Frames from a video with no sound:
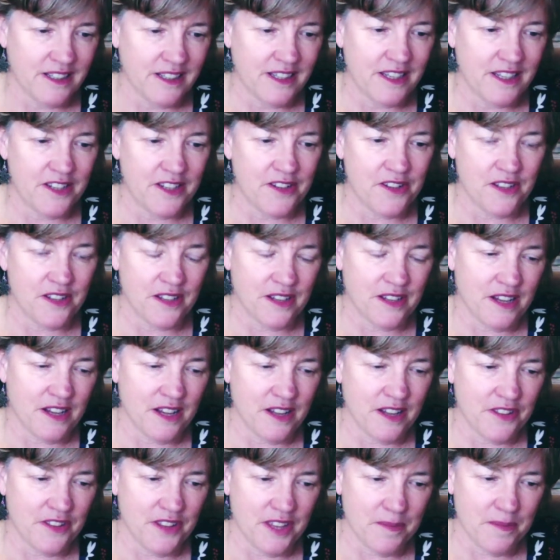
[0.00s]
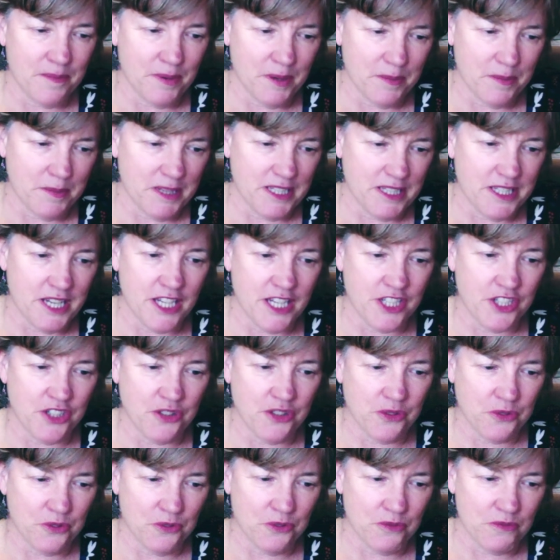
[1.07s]
the implementation
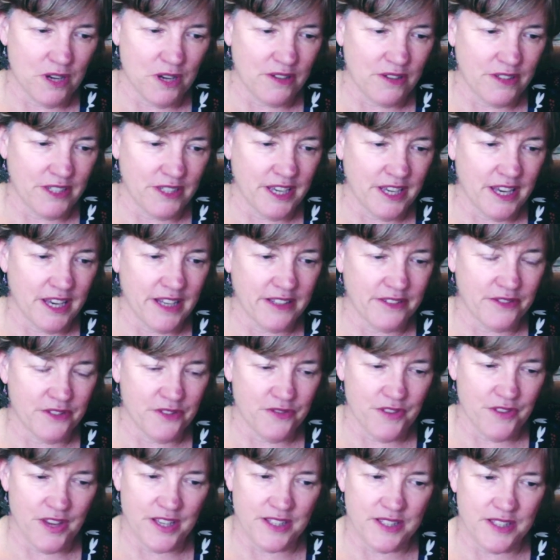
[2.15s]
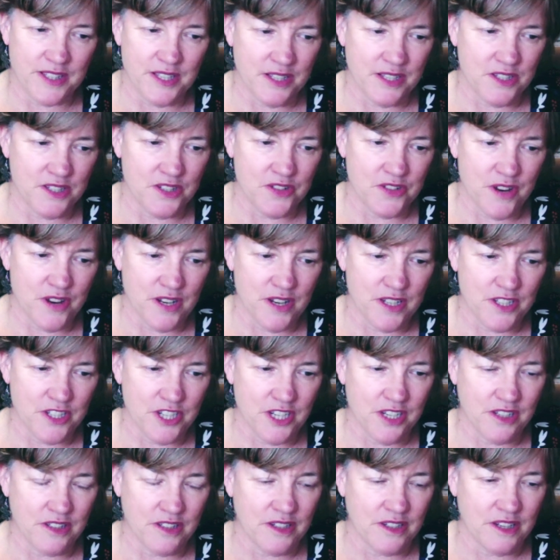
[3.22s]
or the rolling out of the vaccine
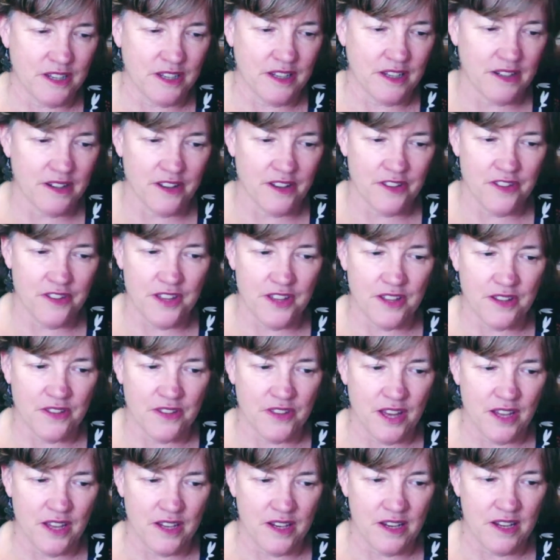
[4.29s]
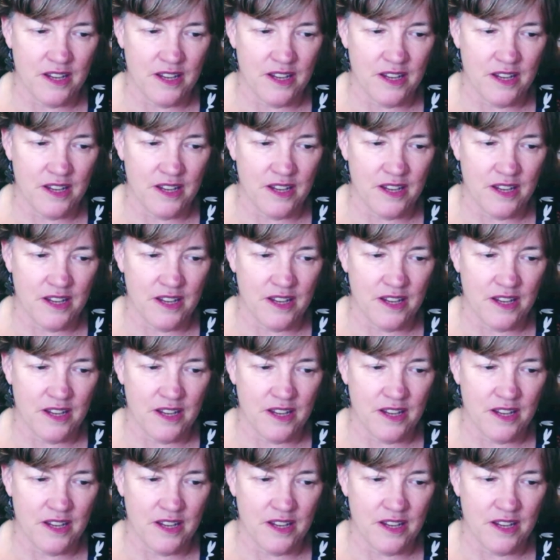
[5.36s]
strategy. And I think that